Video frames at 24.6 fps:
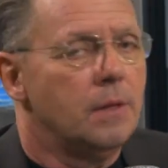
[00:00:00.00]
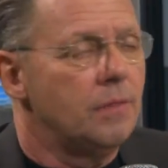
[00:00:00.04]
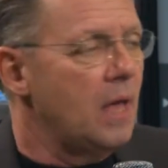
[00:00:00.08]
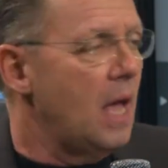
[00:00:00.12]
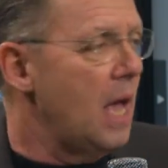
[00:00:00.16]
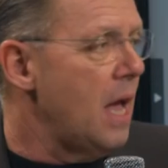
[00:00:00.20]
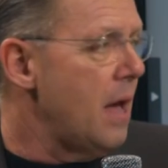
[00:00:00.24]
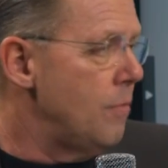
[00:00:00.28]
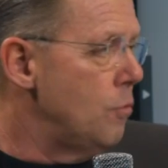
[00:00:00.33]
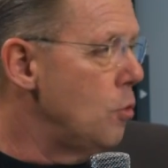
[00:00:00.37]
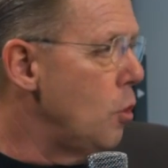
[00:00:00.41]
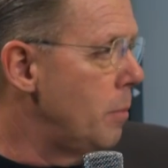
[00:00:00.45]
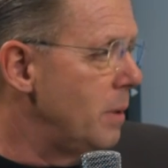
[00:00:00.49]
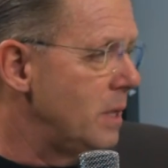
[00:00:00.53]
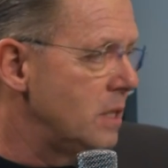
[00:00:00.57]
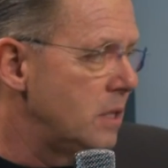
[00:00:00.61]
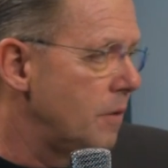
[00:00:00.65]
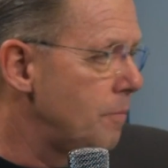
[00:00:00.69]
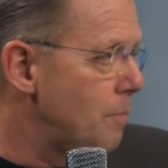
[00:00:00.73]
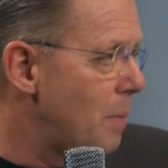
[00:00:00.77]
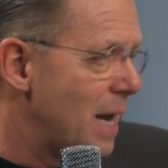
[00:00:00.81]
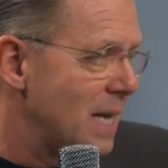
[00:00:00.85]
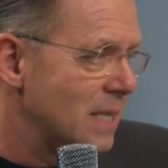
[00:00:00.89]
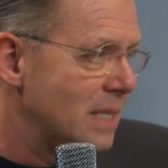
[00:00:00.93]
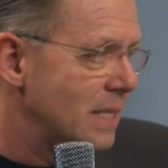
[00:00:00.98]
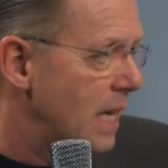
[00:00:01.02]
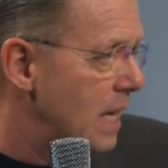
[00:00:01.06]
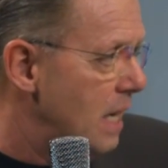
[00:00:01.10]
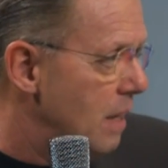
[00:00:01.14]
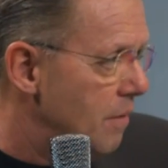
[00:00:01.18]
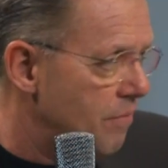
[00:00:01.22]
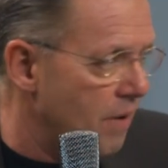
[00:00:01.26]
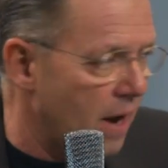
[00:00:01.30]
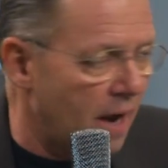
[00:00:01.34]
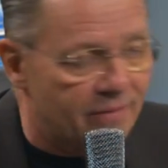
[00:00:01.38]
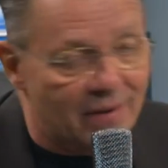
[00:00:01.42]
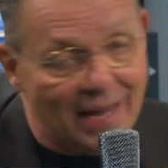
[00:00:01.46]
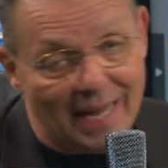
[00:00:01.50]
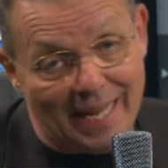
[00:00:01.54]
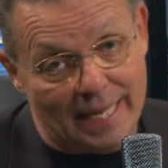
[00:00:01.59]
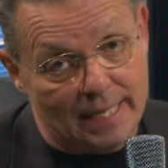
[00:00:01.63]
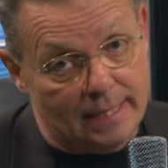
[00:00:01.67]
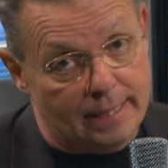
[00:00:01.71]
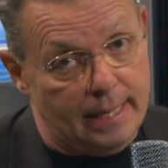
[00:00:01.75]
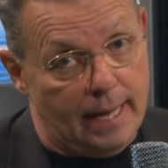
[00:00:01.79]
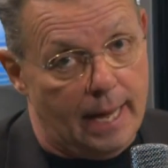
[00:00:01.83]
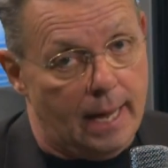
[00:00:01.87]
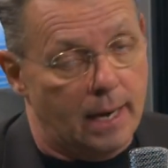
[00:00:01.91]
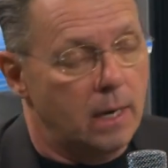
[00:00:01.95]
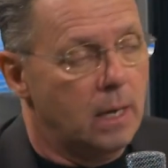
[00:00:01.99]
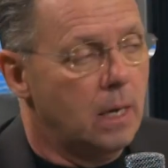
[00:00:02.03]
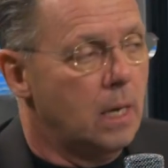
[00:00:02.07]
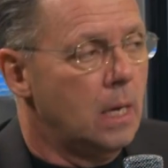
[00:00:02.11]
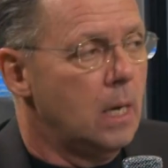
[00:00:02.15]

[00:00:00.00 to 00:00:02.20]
They have nobody's lived past 85. I get that.